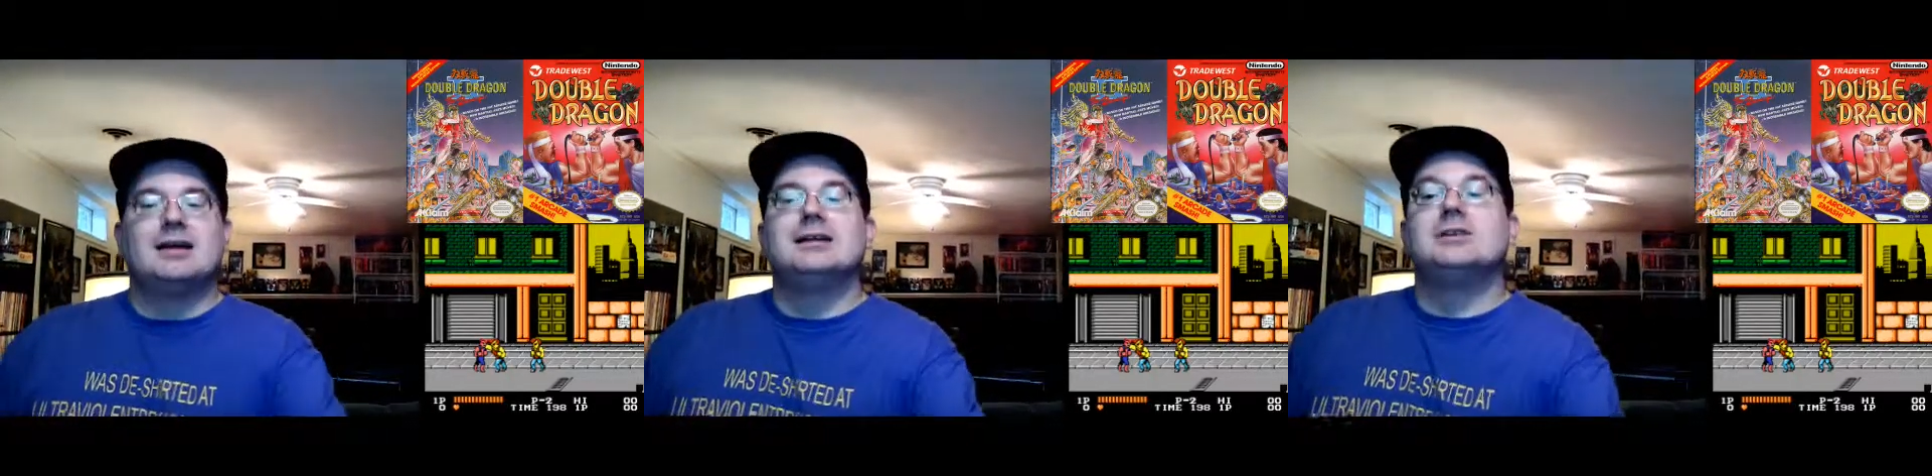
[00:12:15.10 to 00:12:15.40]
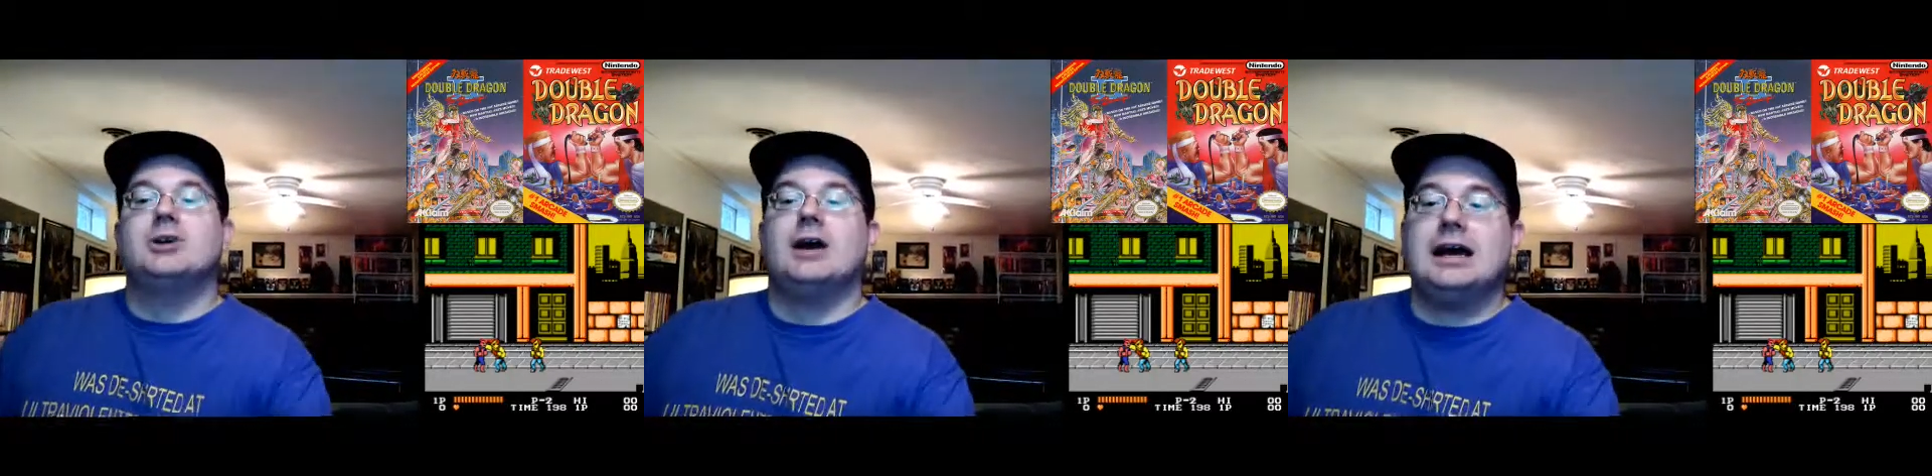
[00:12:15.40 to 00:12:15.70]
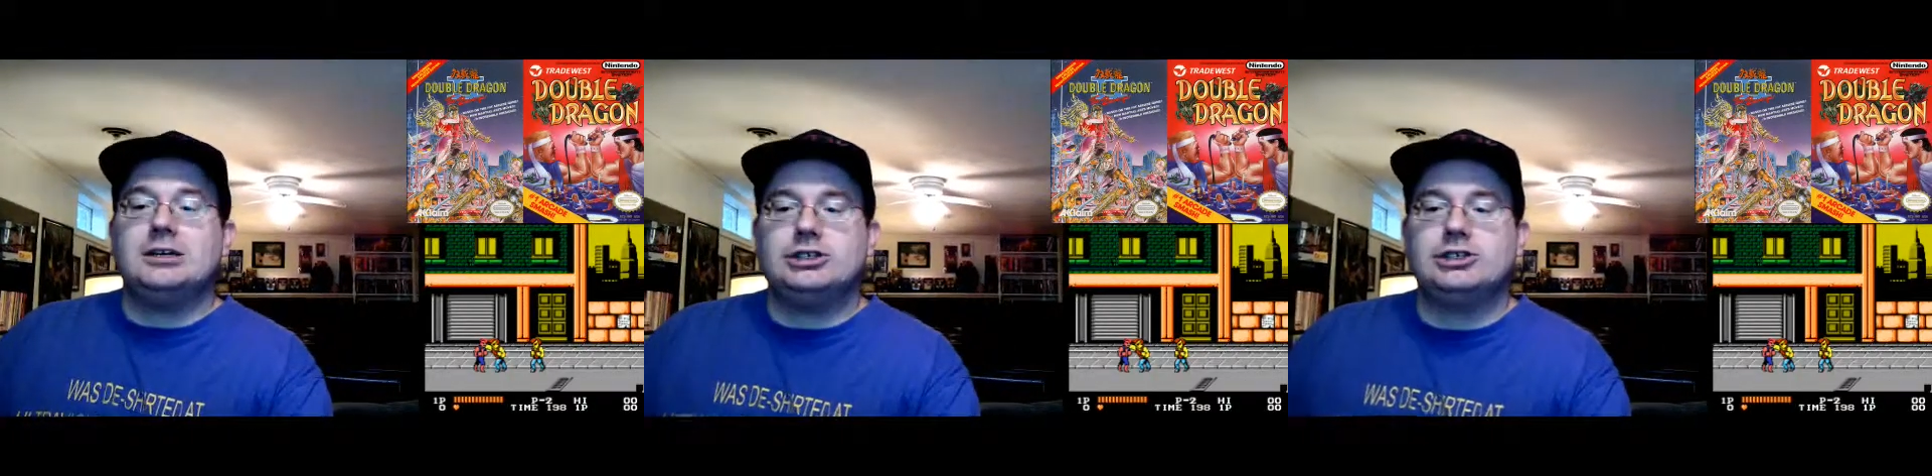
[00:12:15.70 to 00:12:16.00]
So
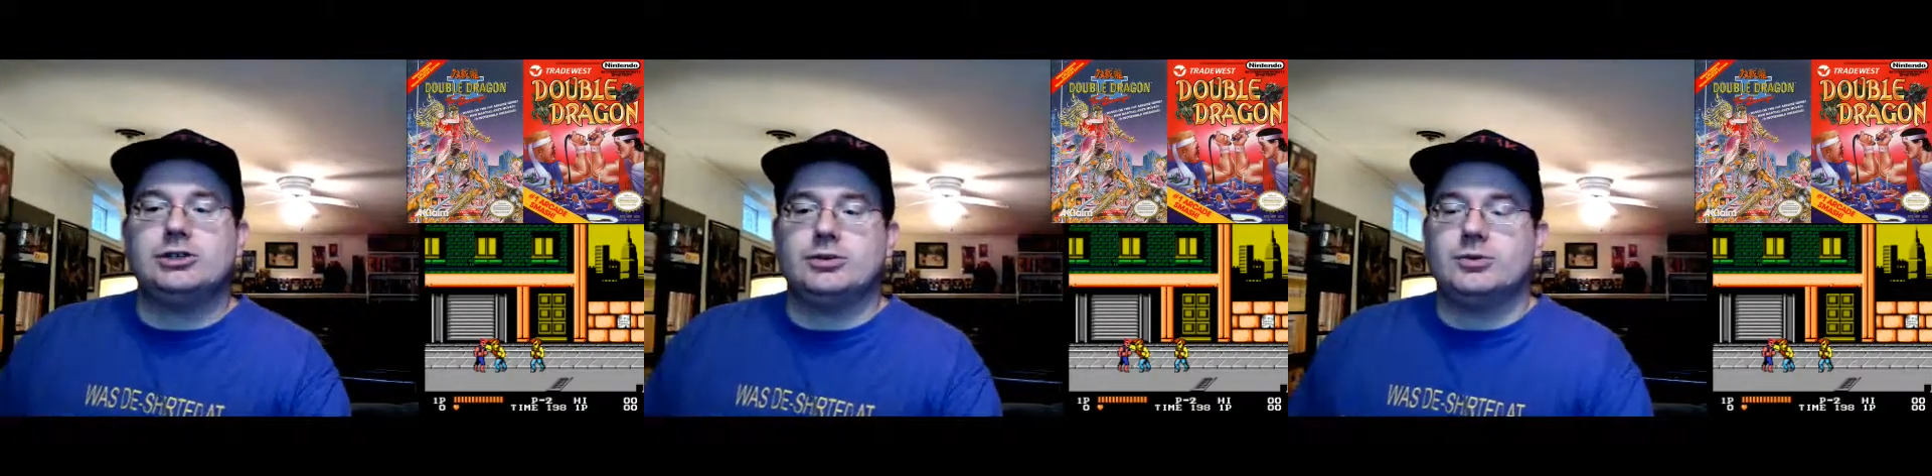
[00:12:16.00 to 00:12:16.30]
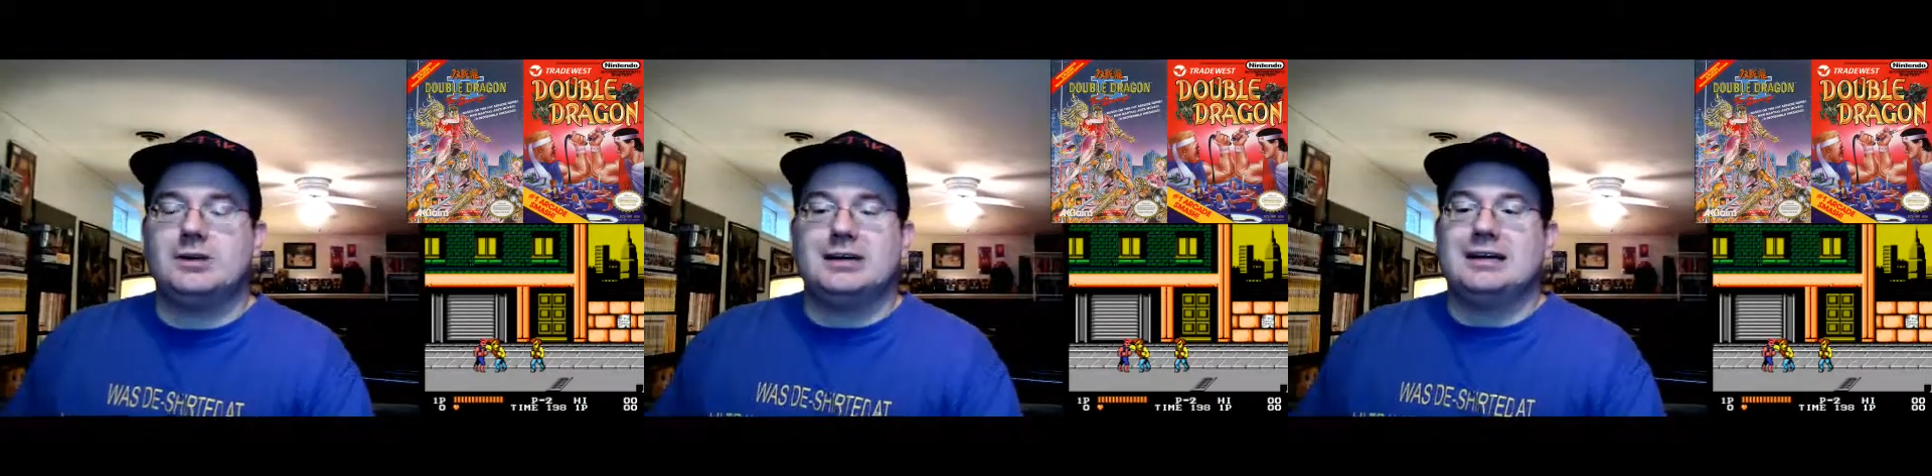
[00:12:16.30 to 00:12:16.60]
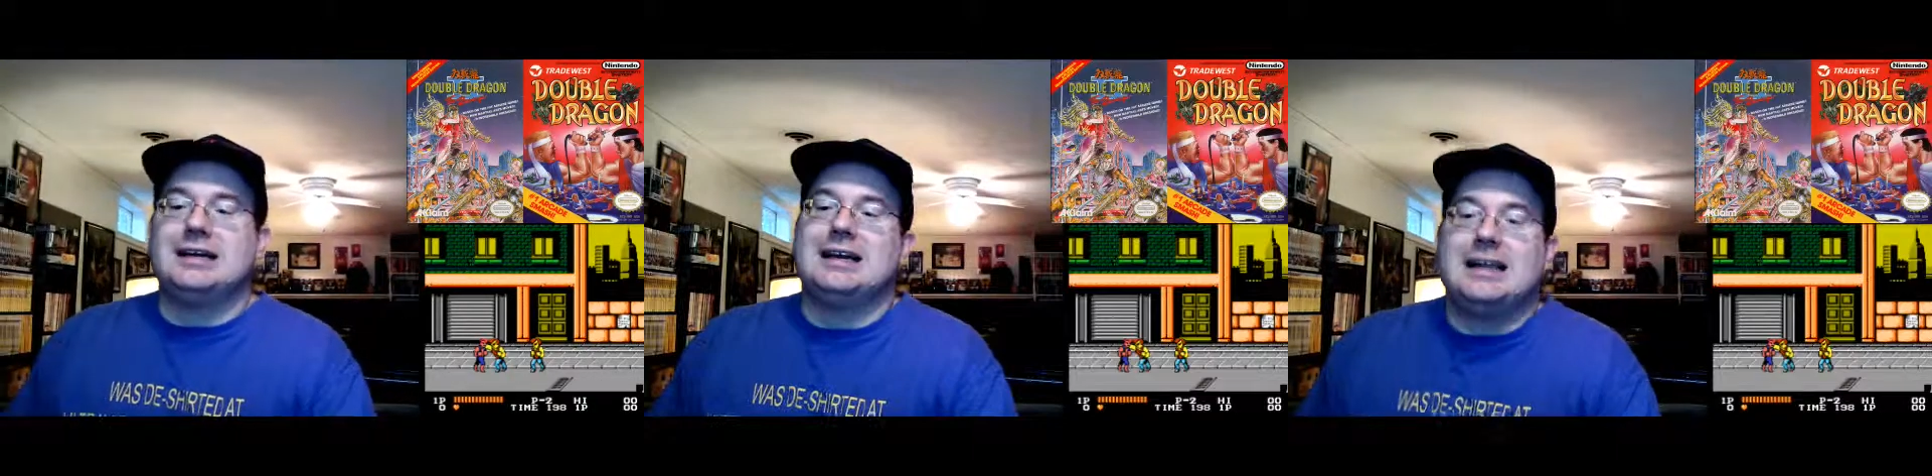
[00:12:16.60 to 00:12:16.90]
as you
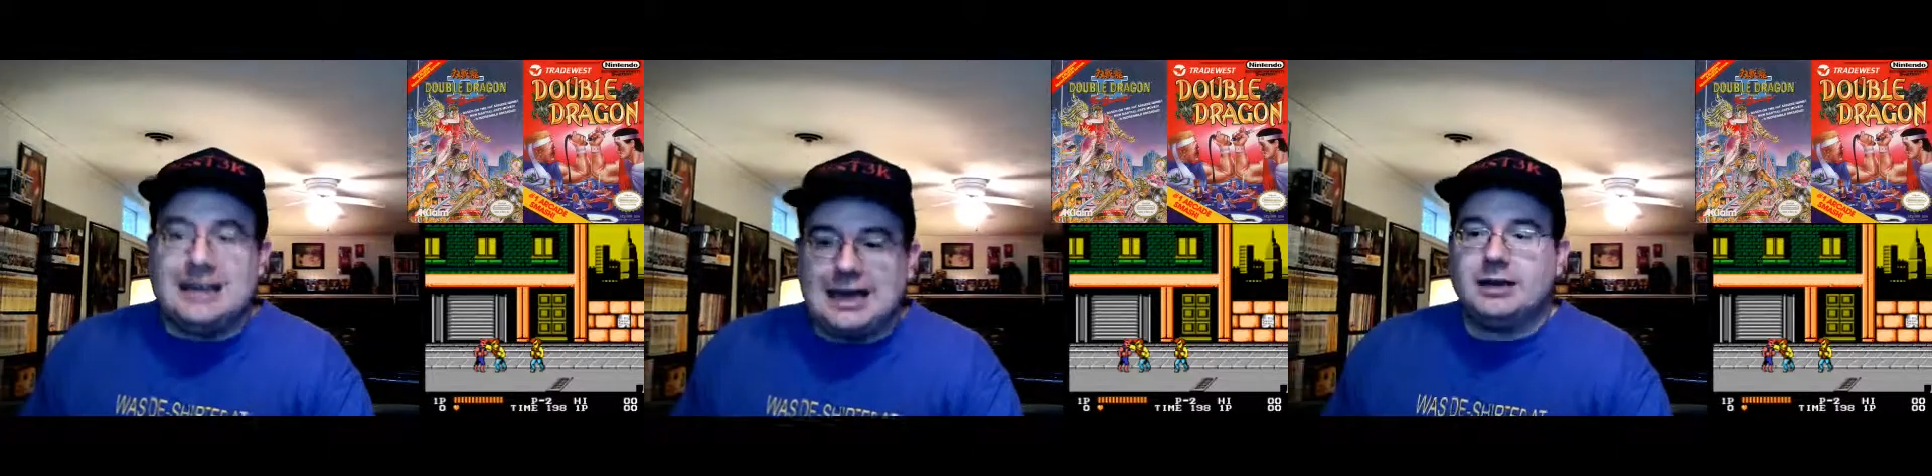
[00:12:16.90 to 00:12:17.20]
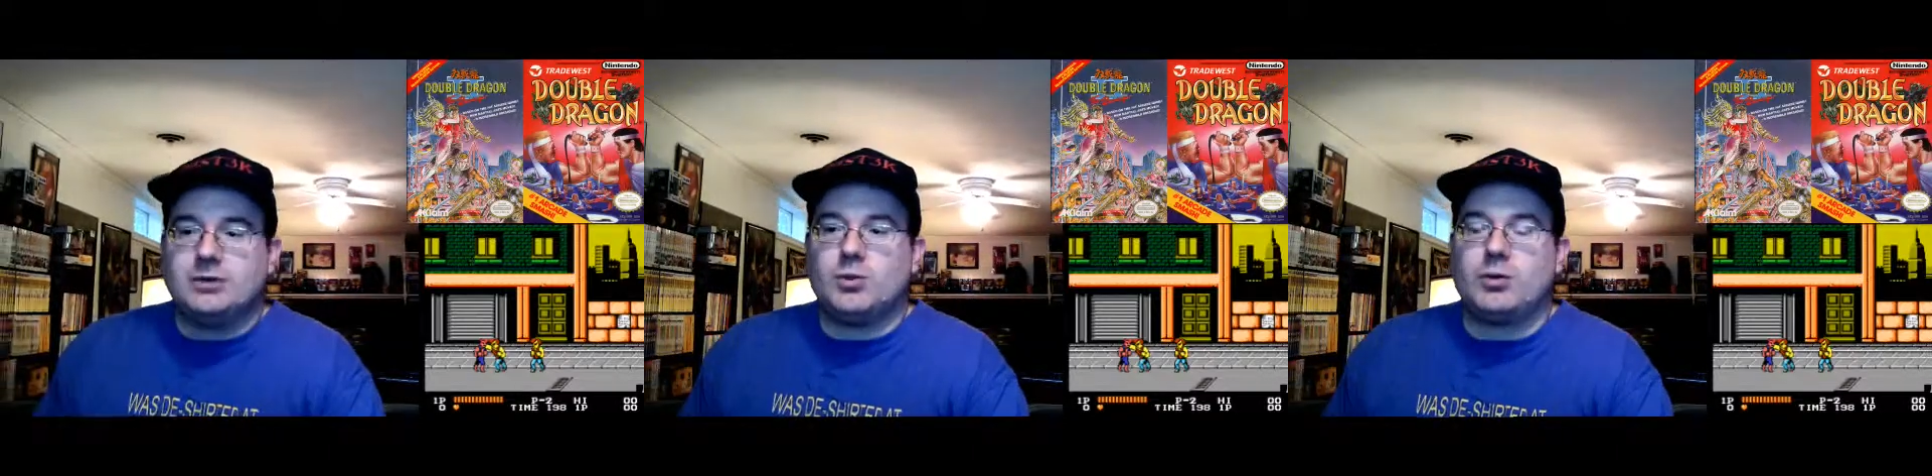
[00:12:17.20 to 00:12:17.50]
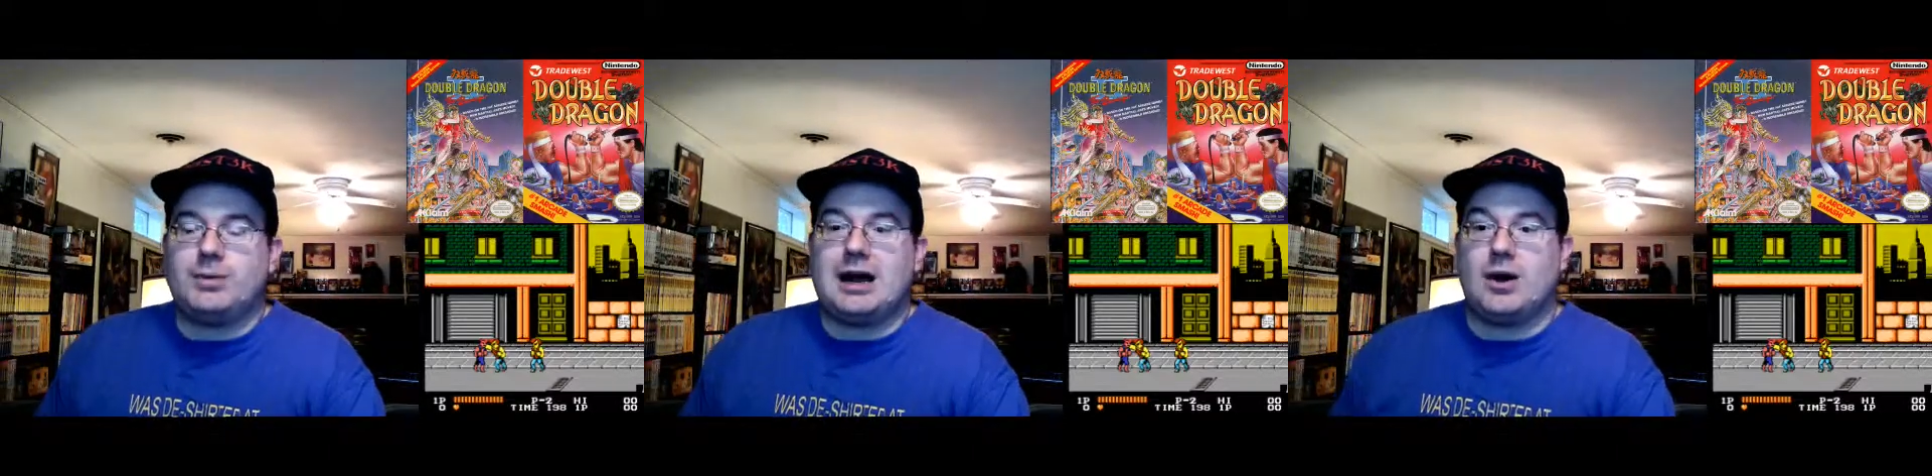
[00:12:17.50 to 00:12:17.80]
gained more
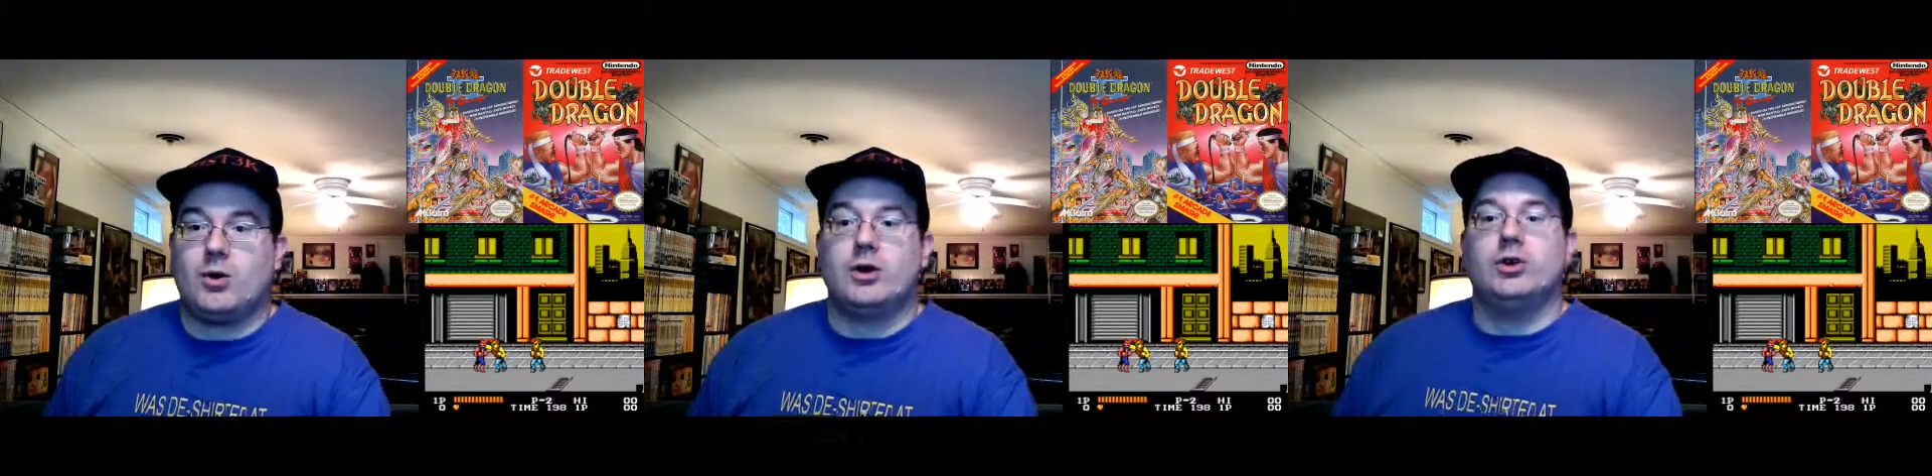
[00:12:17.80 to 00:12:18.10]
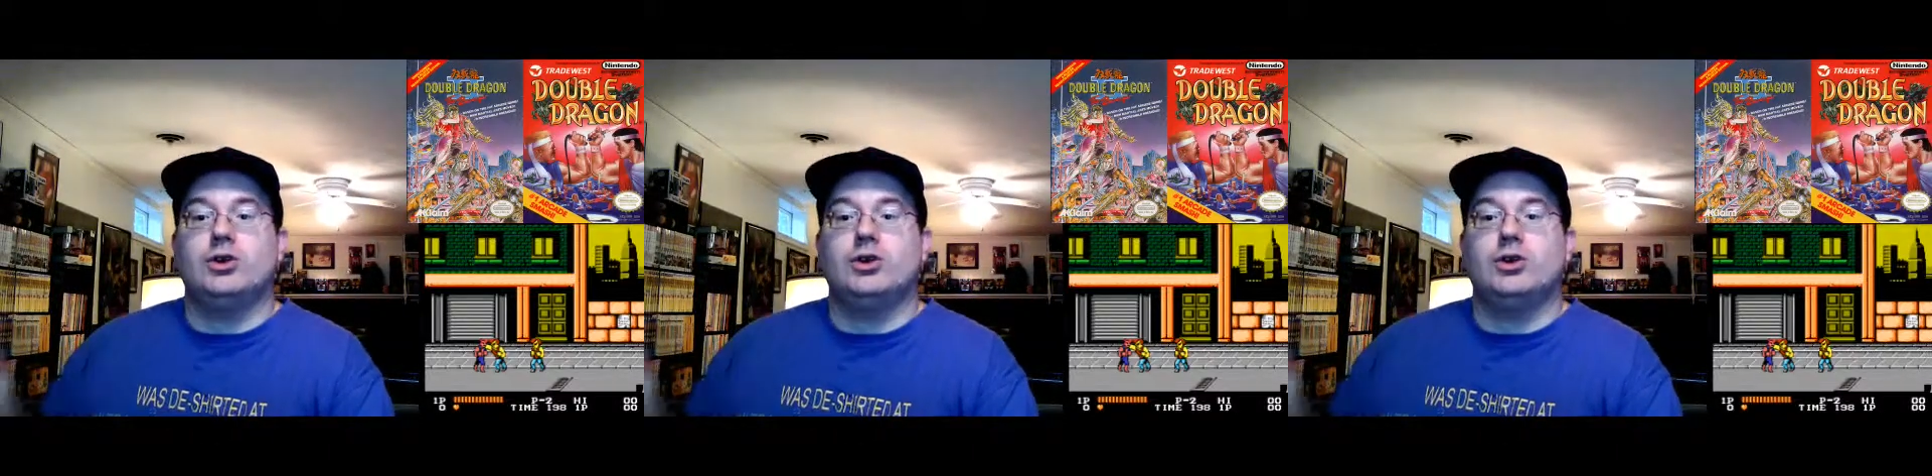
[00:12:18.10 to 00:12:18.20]
power,